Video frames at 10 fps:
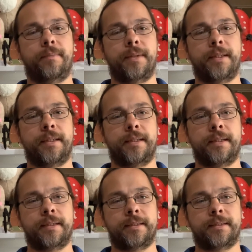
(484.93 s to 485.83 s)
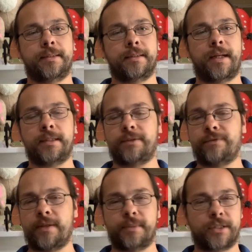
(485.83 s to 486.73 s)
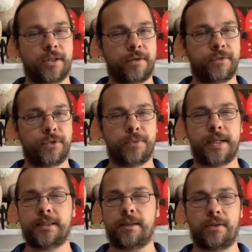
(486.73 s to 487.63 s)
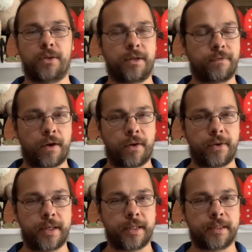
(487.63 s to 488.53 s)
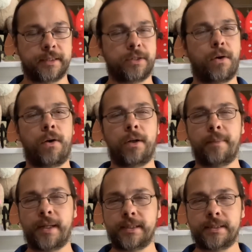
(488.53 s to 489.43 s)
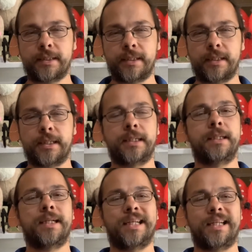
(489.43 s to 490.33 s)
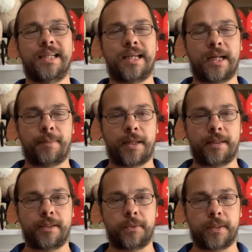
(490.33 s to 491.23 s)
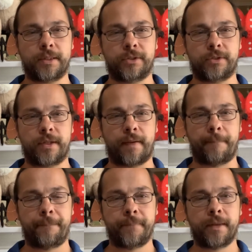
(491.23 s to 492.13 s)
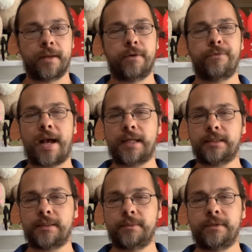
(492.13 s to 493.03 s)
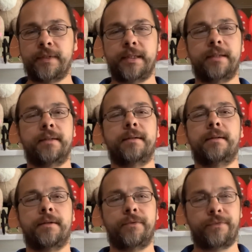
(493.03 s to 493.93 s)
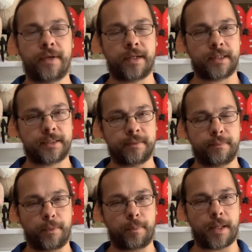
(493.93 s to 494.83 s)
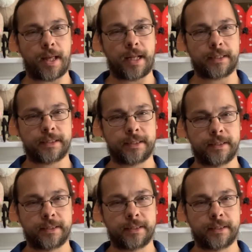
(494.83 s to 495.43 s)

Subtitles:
It has lots of famous love duets and love arias. It's all about the singer, not about the orchestra. Faster moving, fairly simple plots.